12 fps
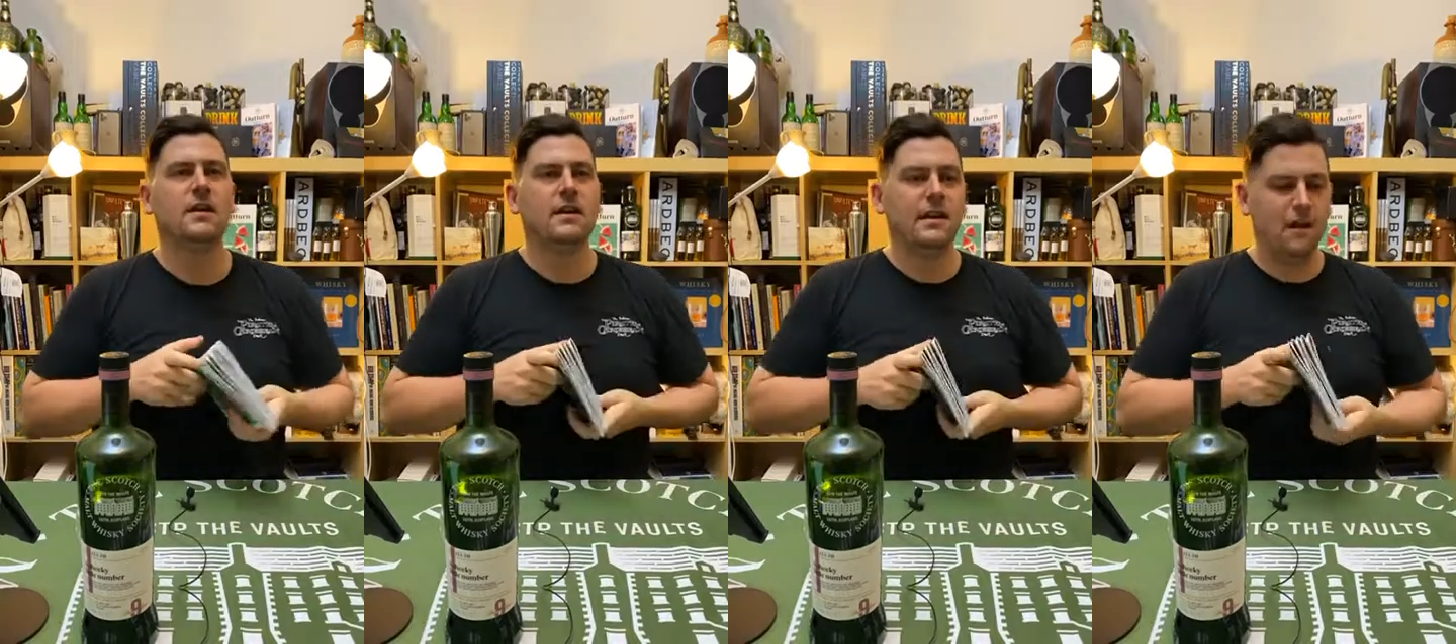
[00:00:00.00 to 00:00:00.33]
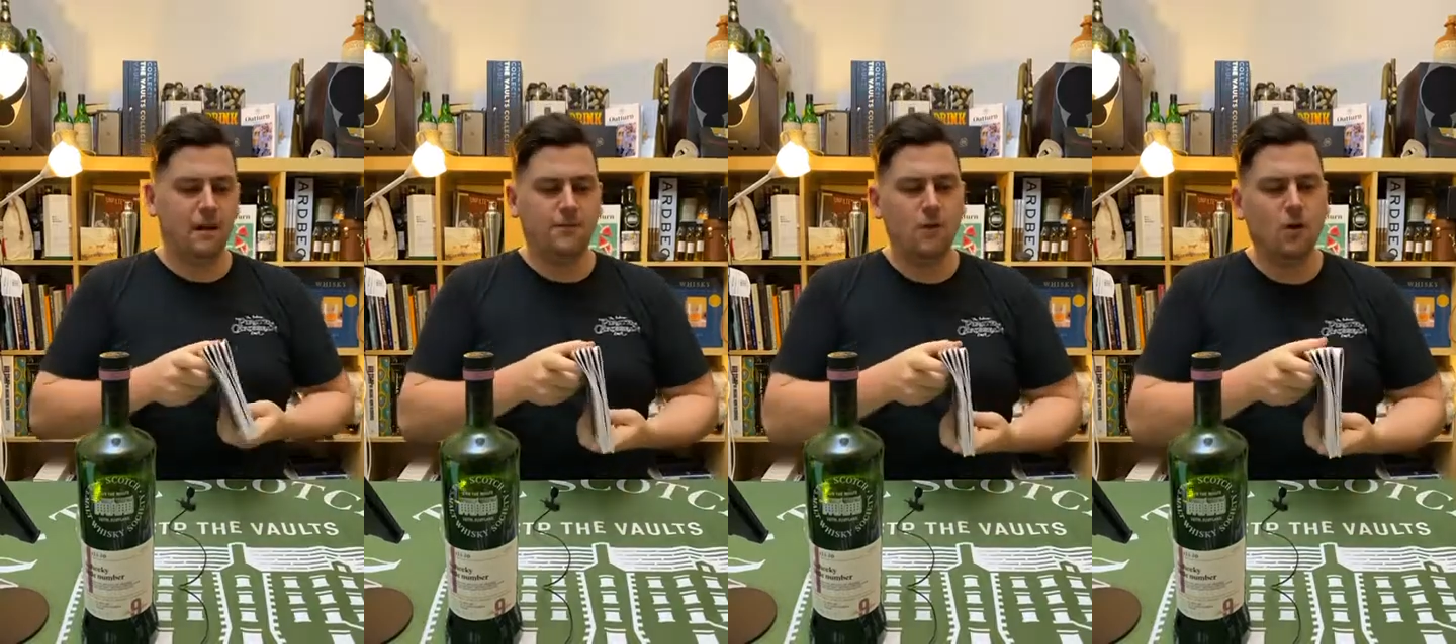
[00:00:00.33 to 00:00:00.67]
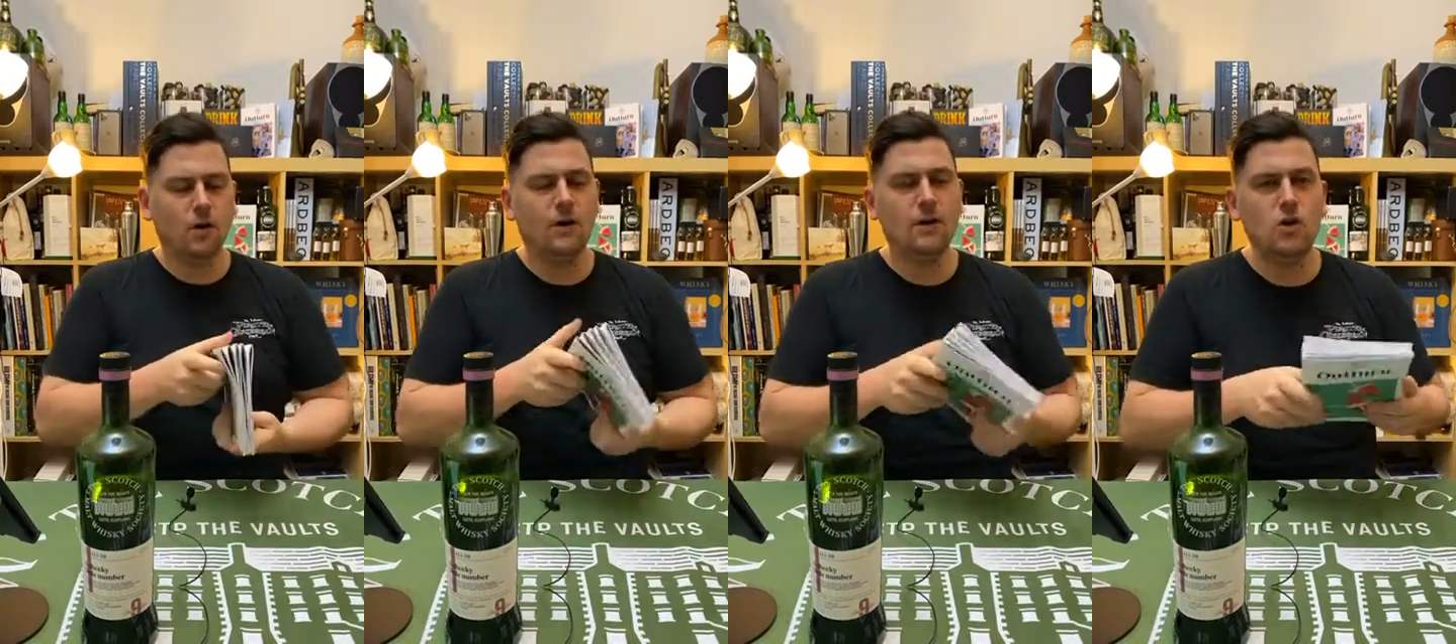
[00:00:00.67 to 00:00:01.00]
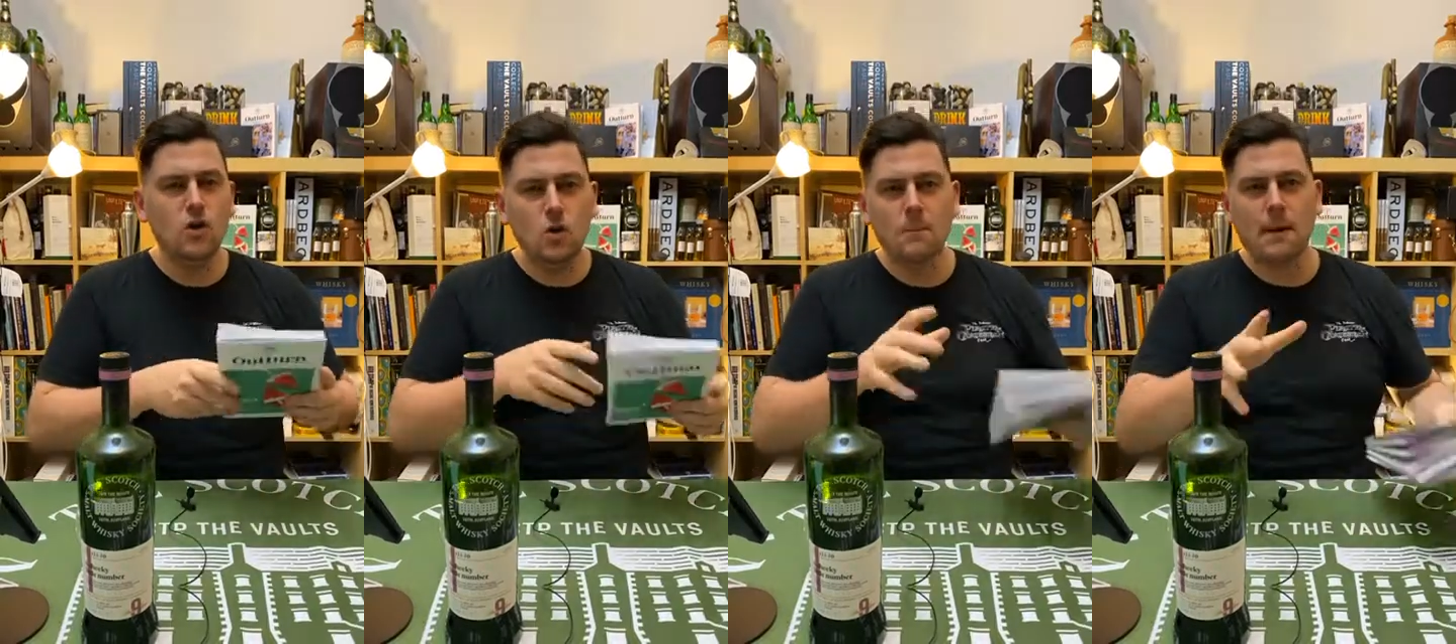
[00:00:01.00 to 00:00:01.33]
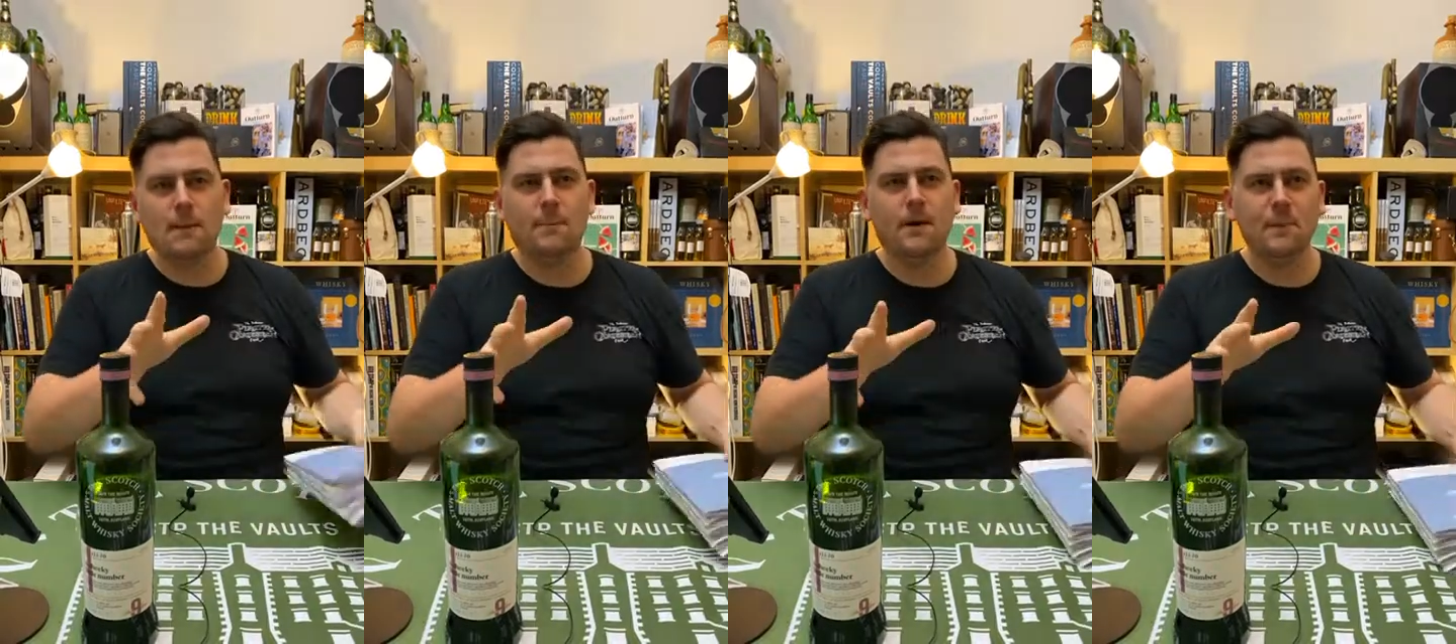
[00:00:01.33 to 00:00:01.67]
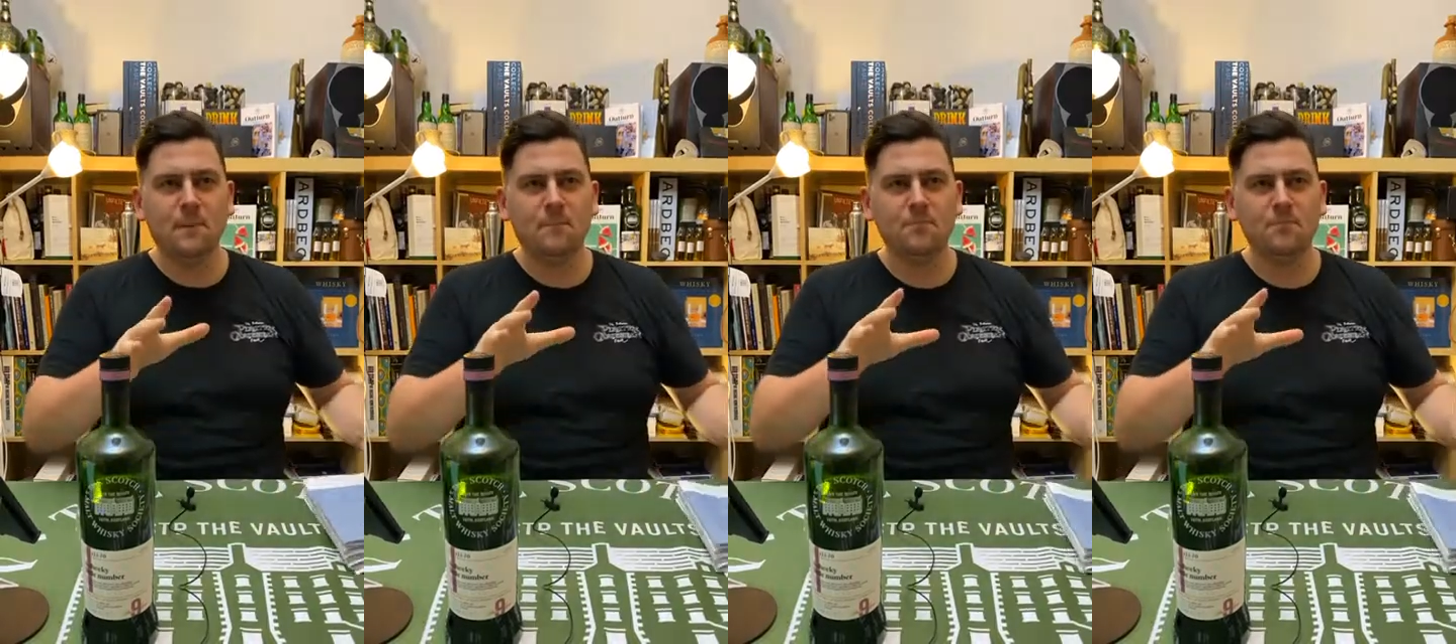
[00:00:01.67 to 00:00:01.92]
Now, if you're a new member,